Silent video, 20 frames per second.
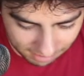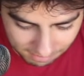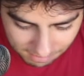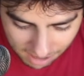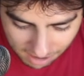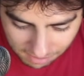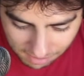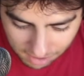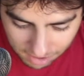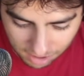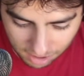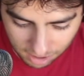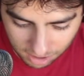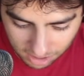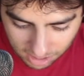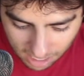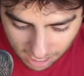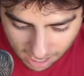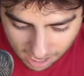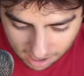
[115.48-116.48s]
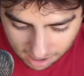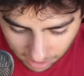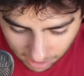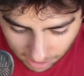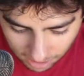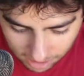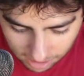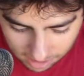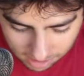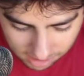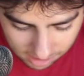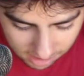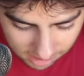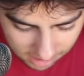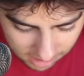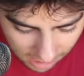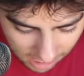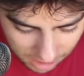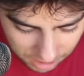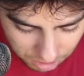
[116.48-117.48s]
Never even heard that. And it is
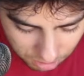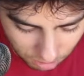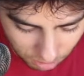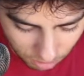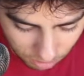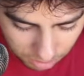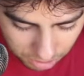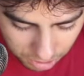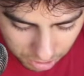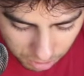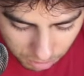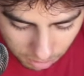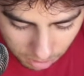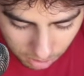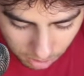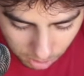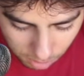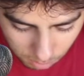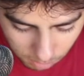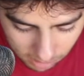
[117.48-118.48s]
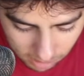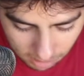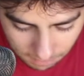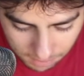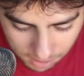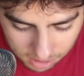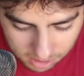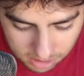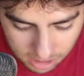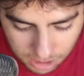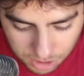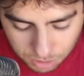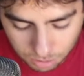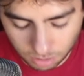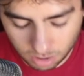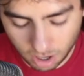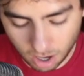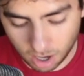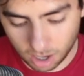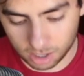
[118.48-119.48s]
designed to hold two or three of your
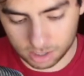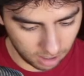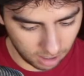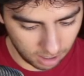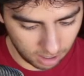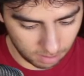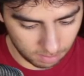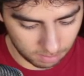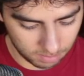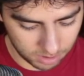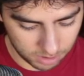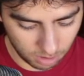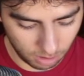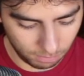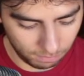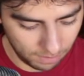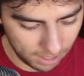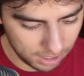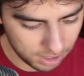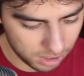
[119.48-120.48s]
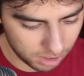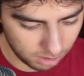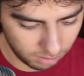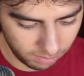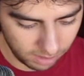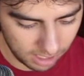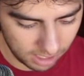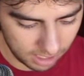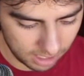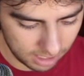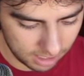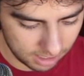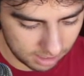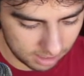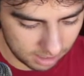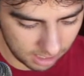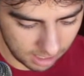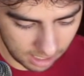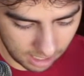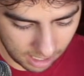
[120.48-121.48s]
essential cards. Um, so the features of it
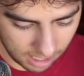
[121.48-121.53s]
is